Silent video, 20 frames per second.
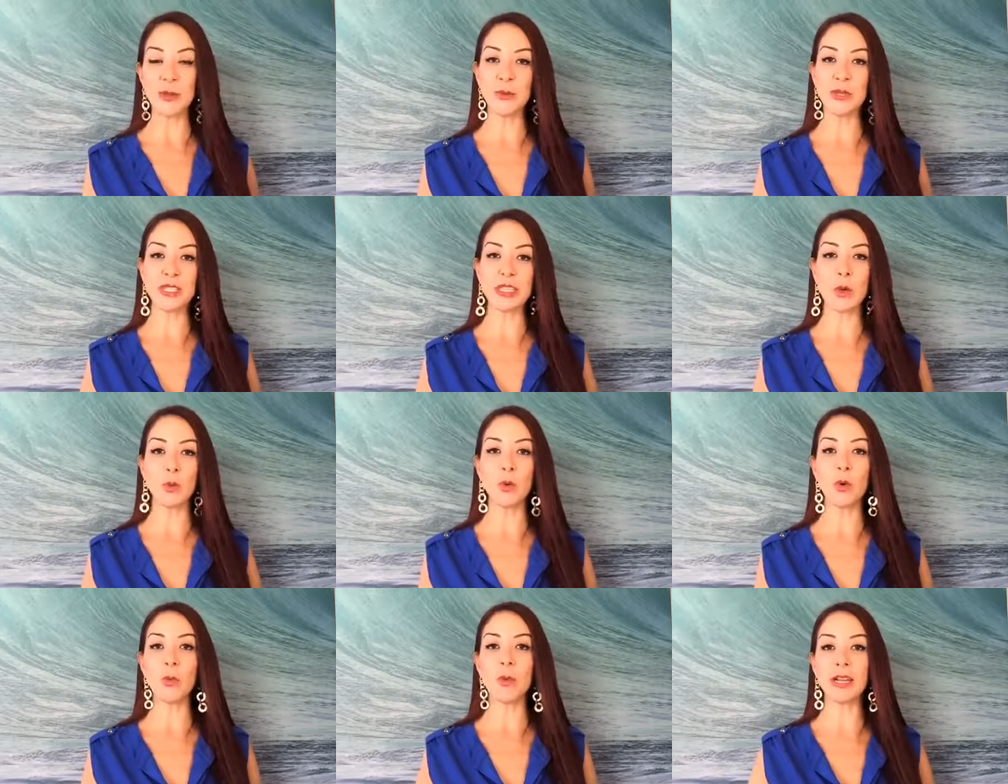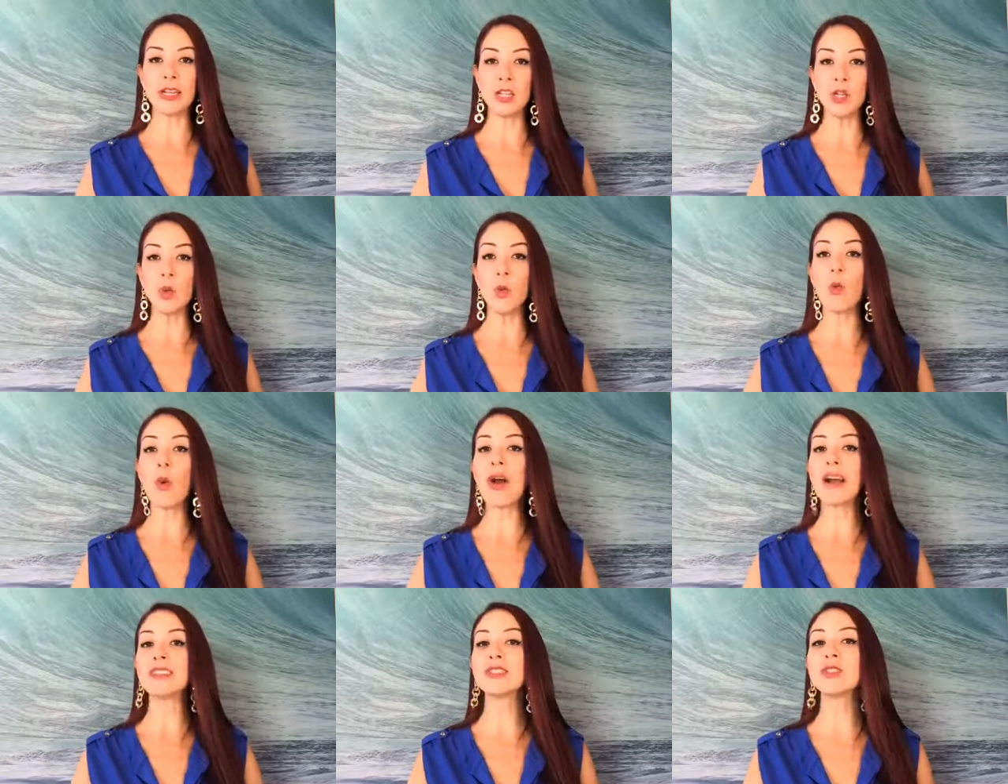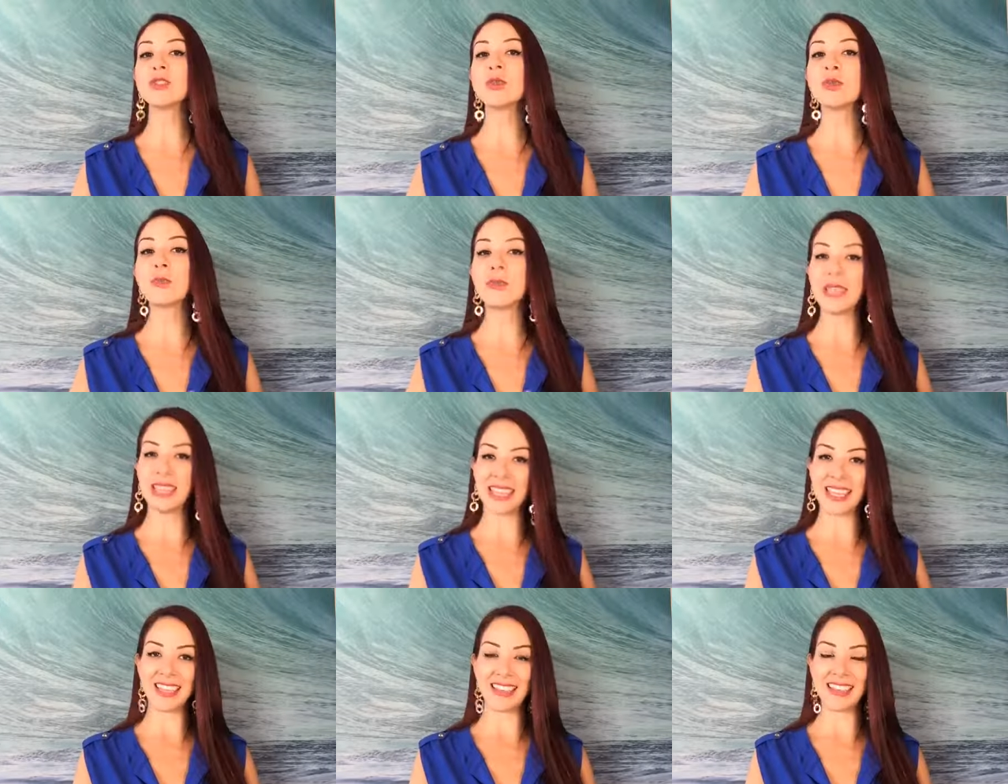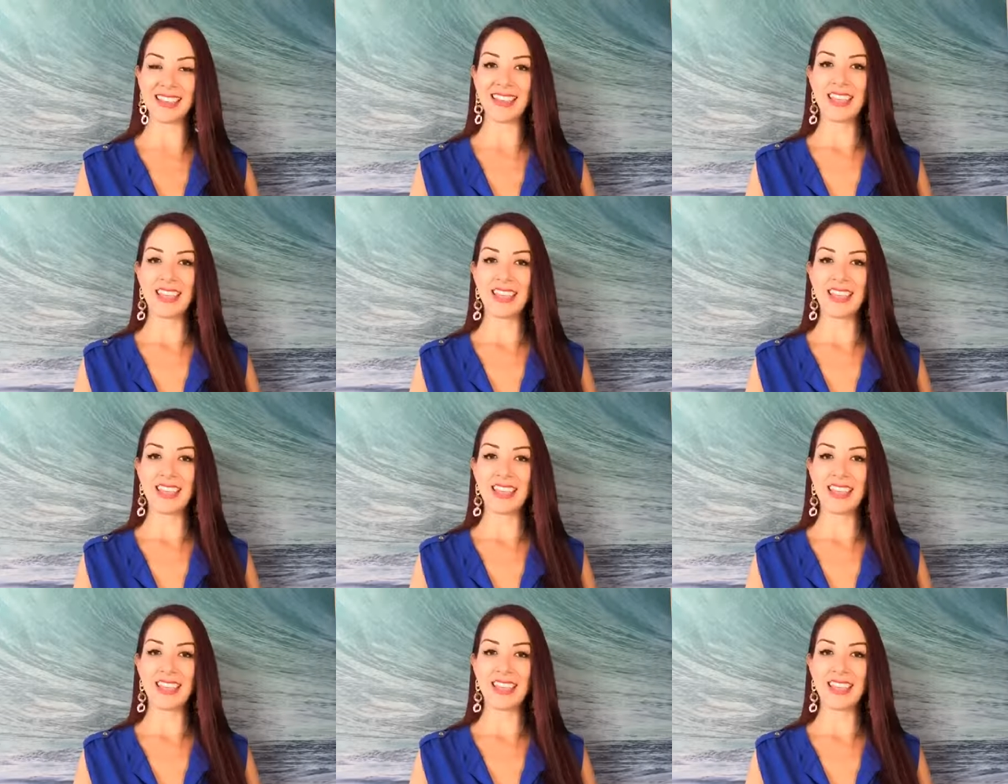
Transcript: with the woman you want to be,